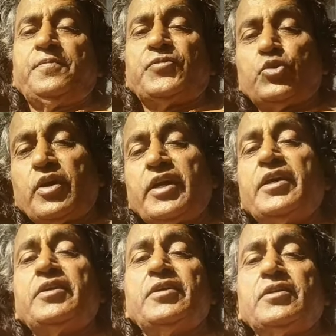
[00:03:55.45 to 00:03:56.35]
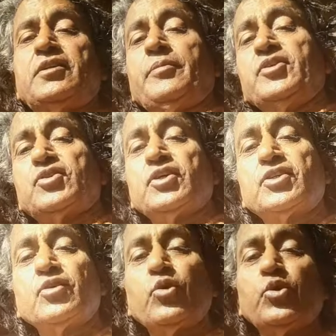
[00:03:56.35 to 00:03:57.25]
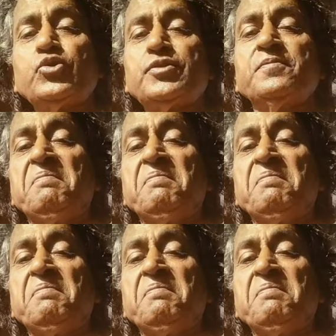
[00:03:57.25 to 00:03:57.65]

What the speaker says: So again here the demonstration goes.